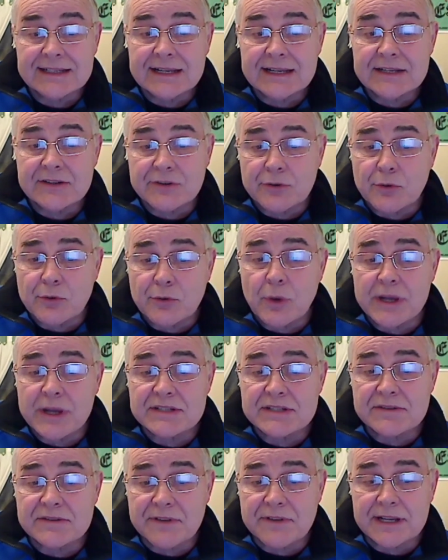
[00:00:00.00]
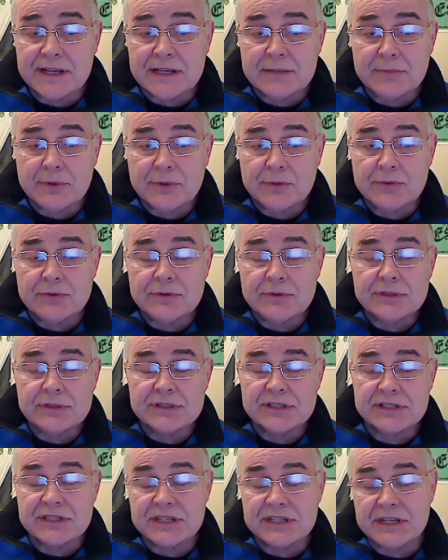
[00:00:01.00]
and are always available
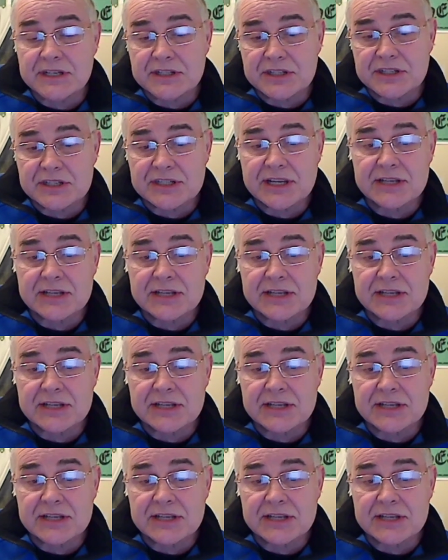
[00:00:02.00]
to teachers